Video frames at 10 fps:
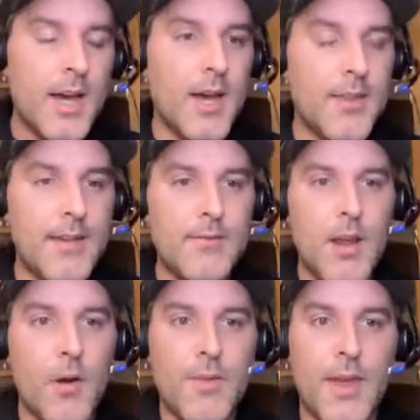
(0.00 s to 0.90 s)
uh, that
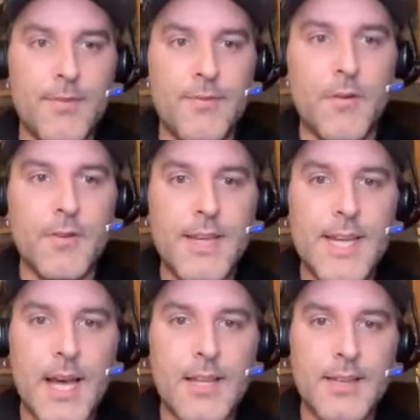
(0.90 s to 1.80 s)
you know that
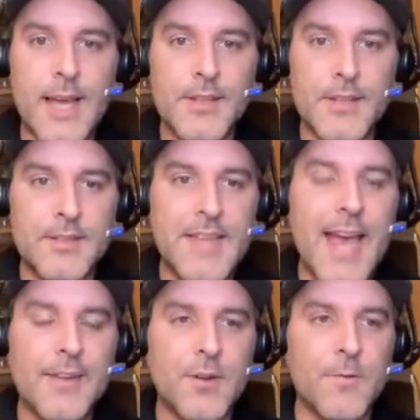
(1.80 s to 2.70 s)
certainly uh, led to
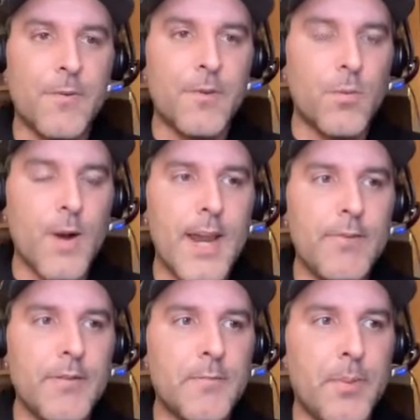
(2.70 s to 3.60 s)
disaster for the
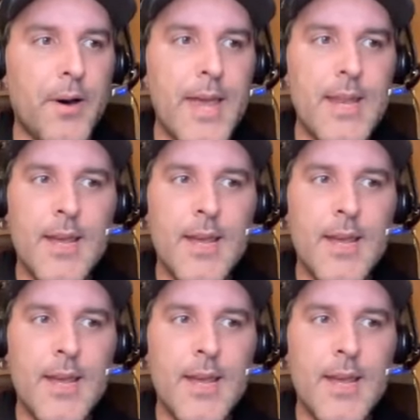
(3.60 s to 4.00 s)
Ravens, but